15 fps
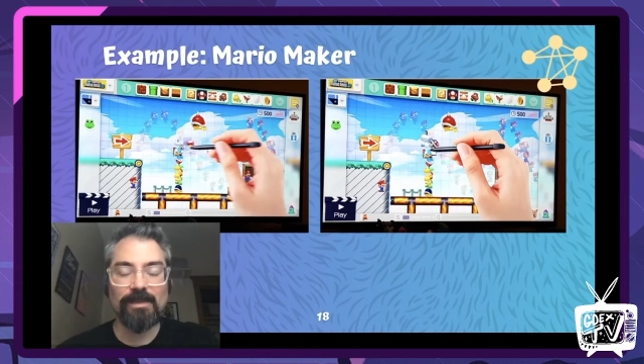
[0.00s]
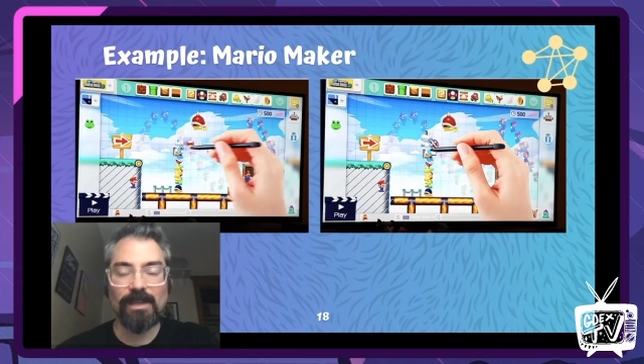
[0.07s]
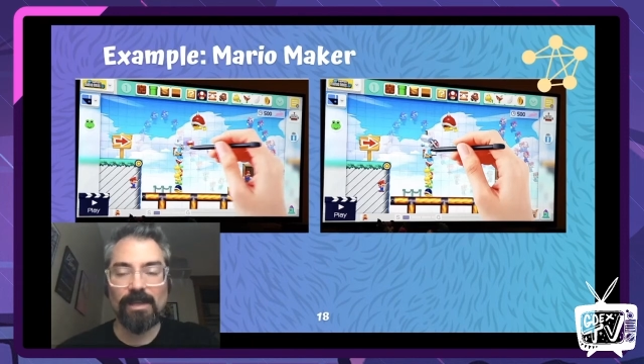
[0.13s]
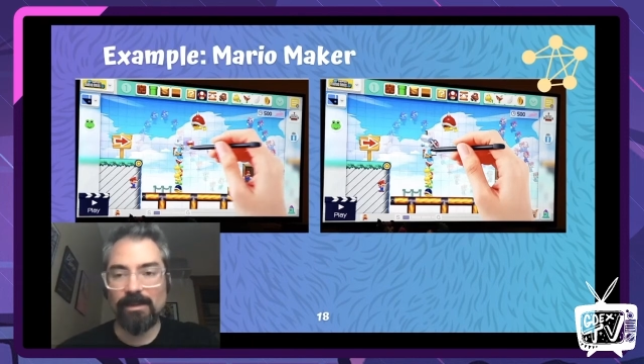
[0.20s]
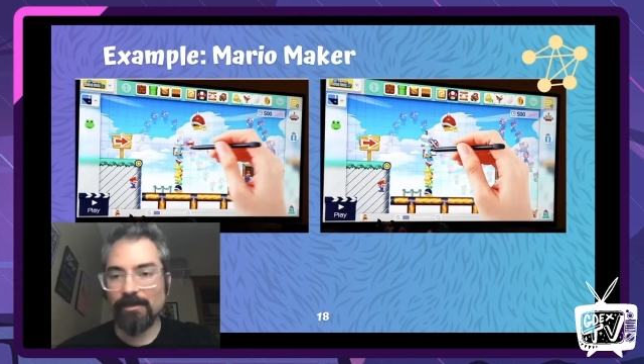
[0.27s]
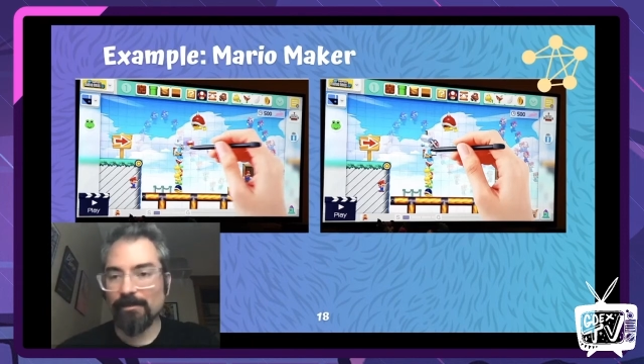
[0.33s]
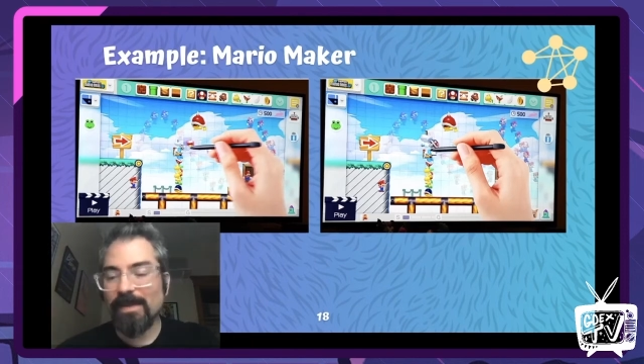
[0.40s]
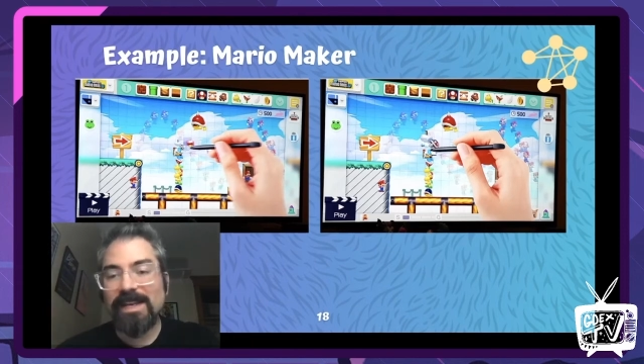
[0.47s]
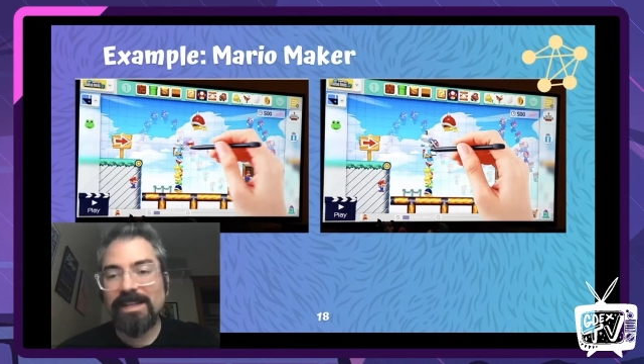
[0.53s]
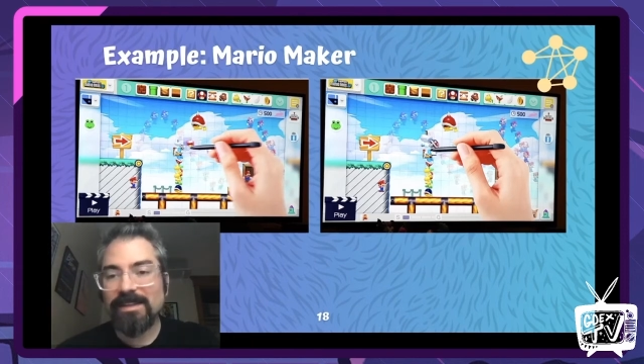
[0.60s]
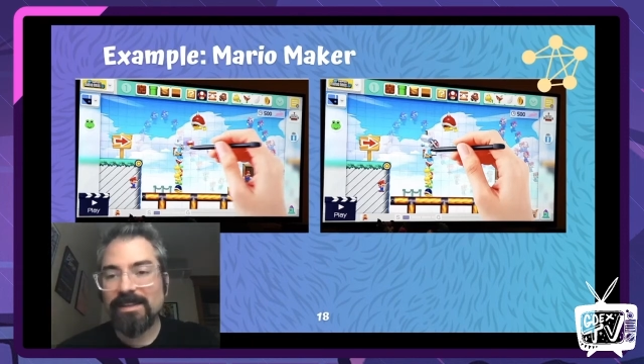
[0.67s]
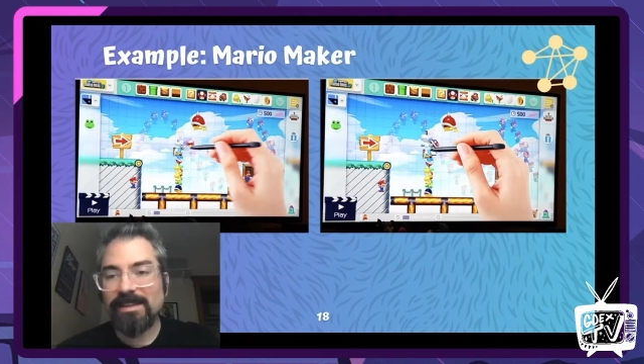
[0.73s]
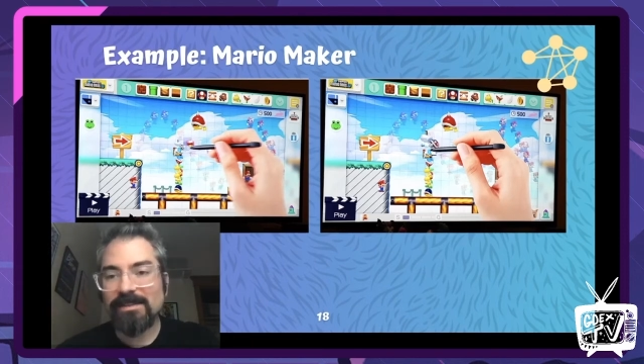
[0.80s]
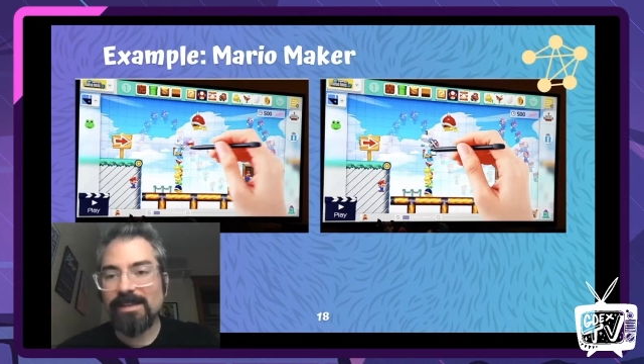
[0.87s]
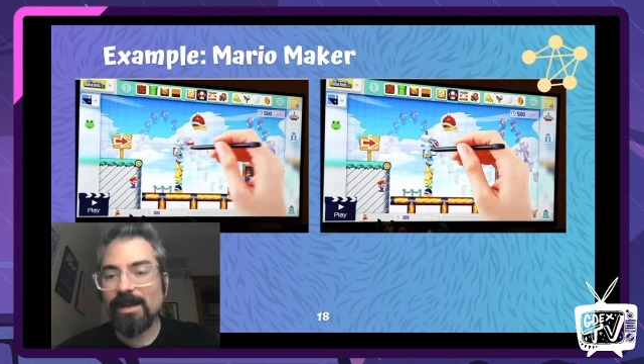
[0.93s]
many
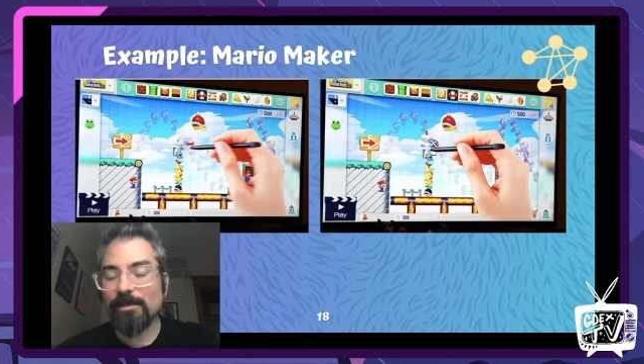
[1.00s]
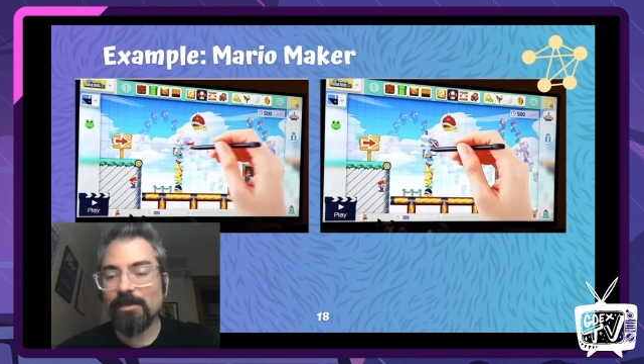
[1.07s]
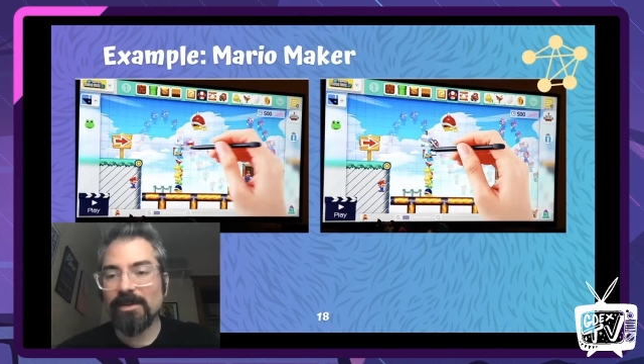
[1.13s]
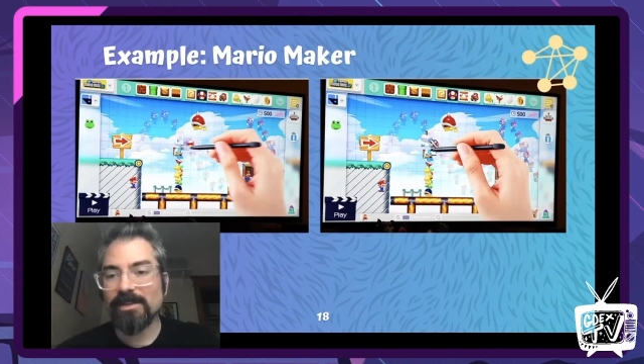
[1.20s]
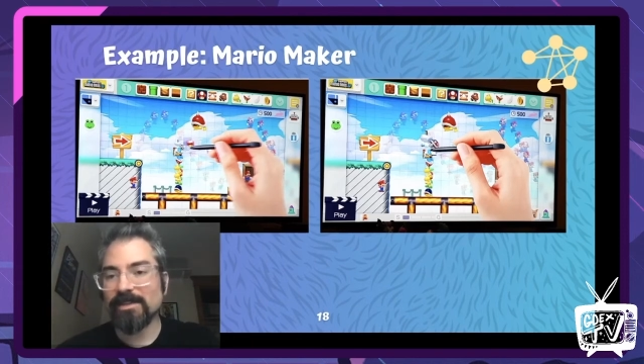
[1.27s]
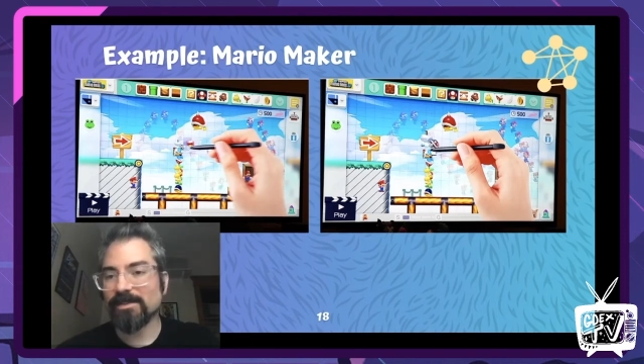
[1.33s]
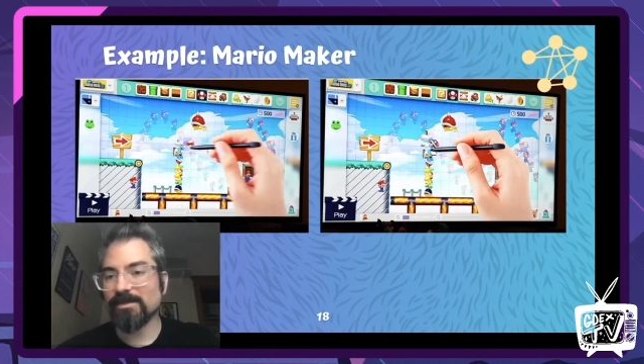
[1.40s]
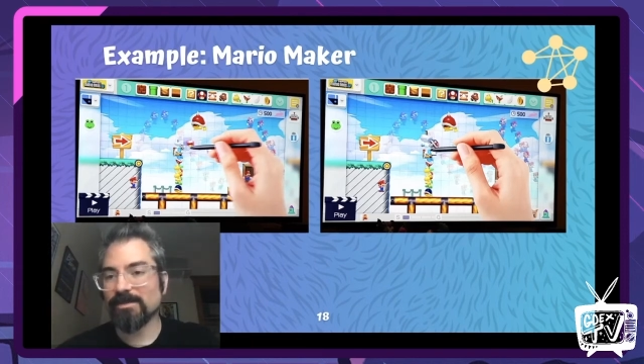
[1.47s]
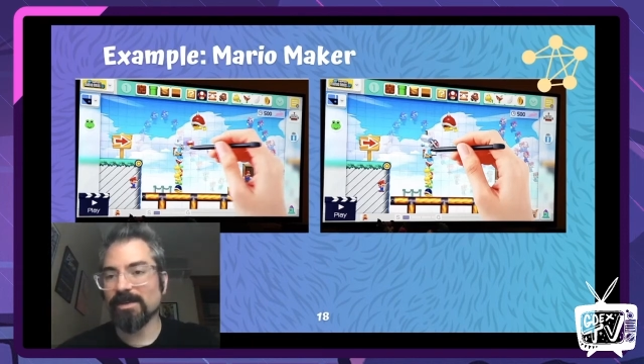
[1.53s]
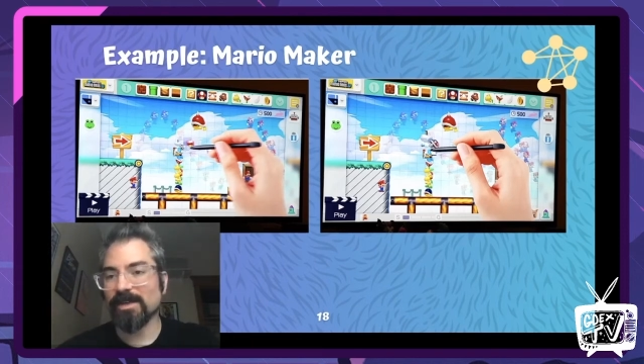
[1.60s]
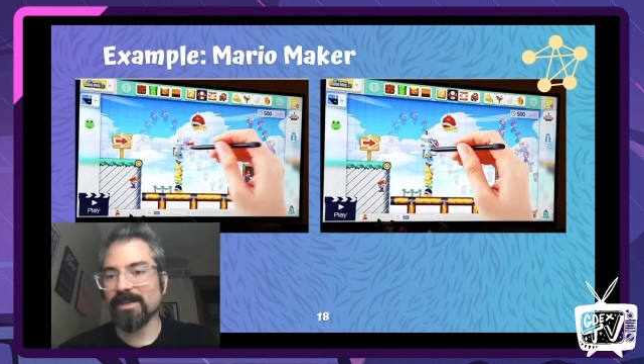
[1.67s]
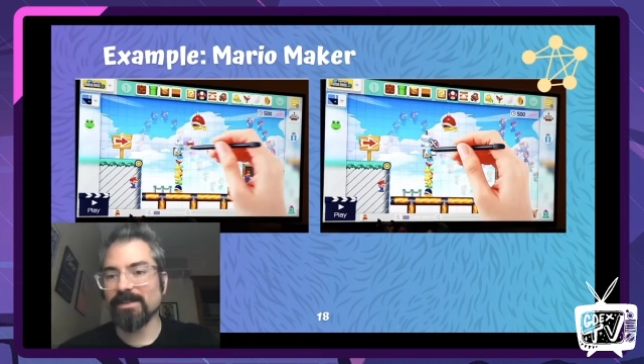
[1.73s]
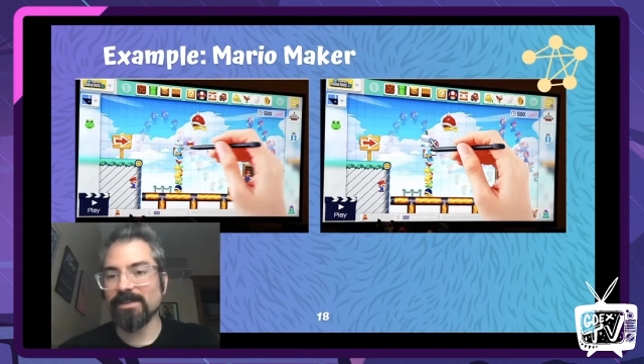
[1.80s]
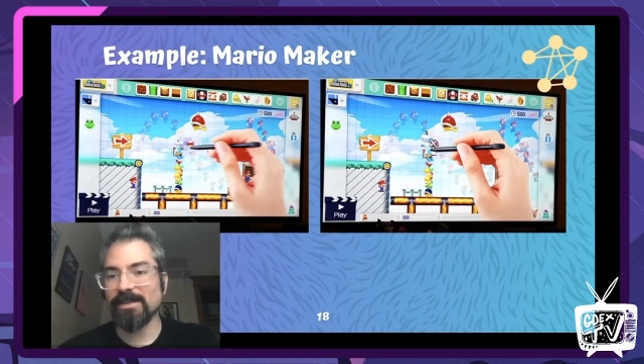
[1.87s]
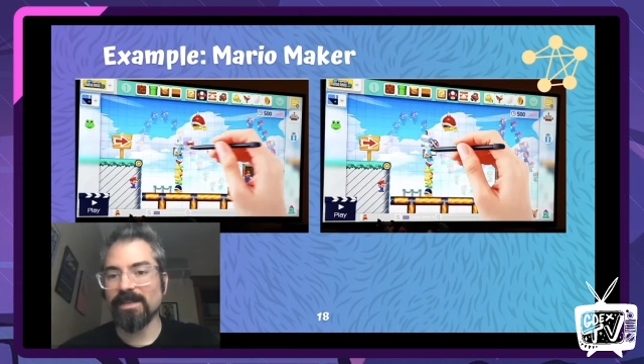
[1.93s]
things operate this way
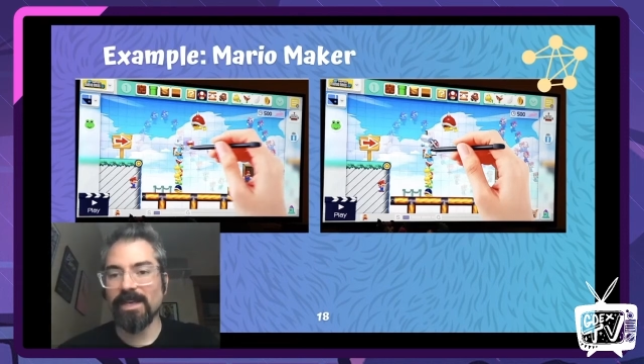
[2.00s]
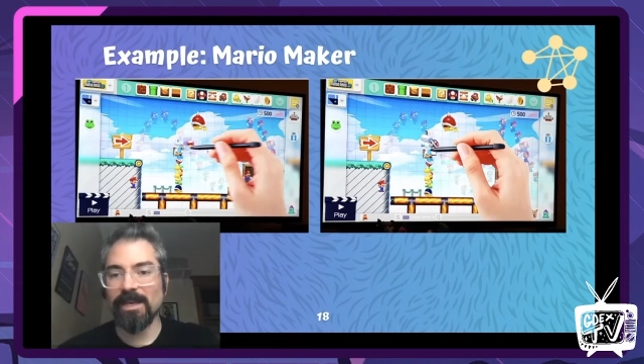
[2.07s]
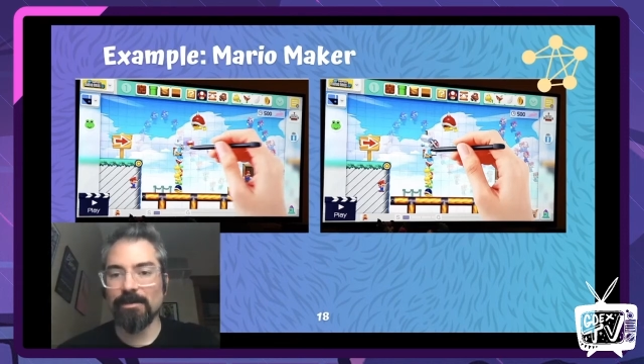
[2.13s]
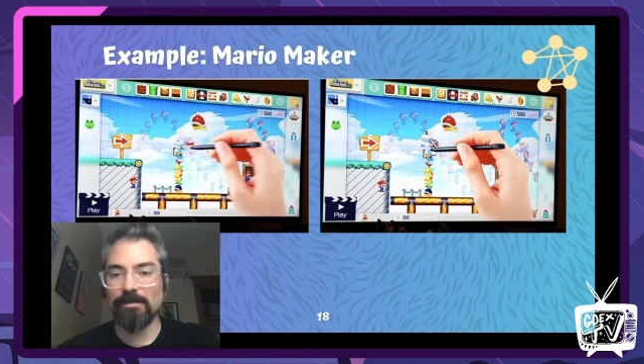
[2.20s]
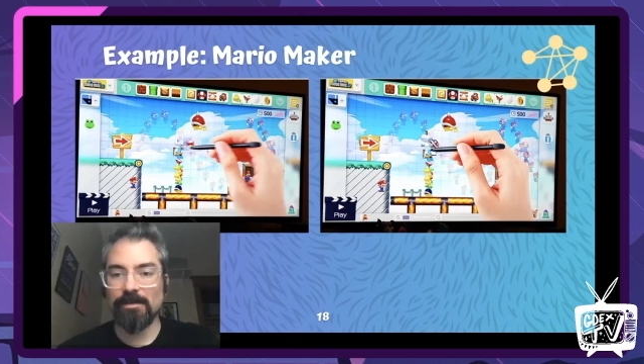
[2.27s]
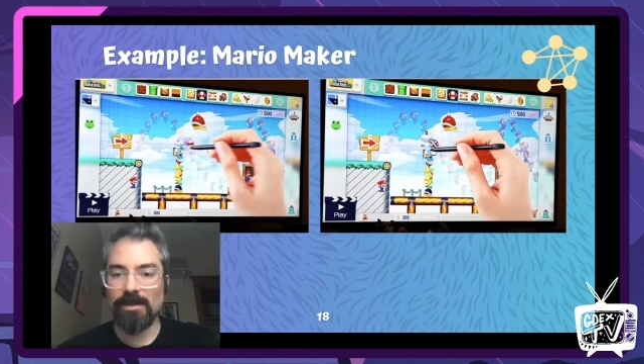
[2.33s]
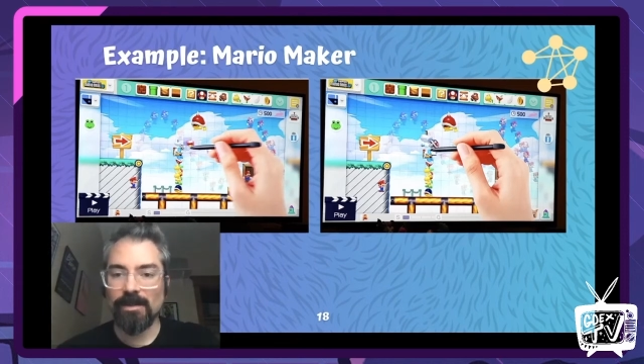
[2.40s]
in the game,